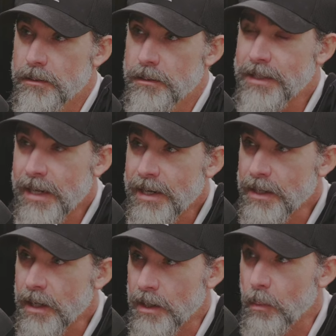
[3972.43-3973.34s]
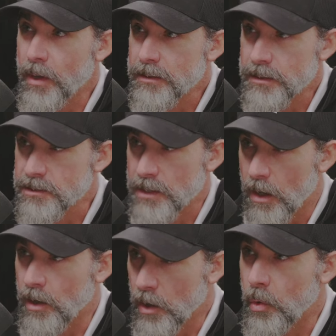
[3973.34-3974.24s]
And and I and I want there's
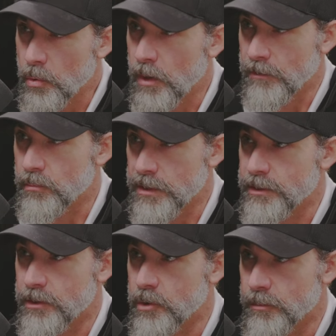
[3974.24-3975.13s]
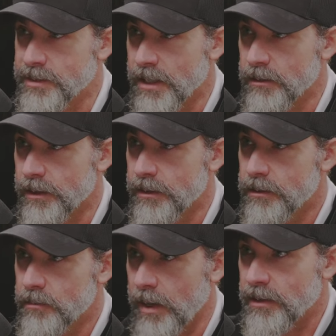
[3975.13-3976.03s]
a whole lot of really good humans out there
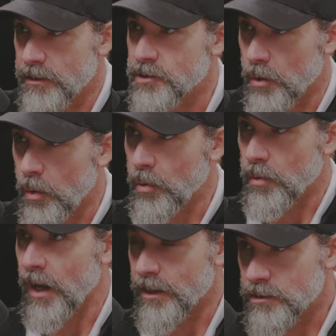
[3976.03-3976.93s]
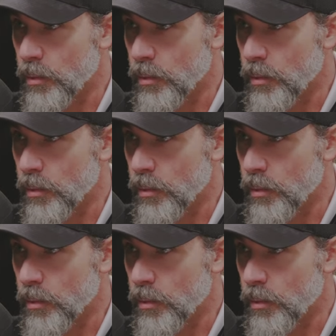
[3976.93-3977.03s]
right? And there's a whole lot. So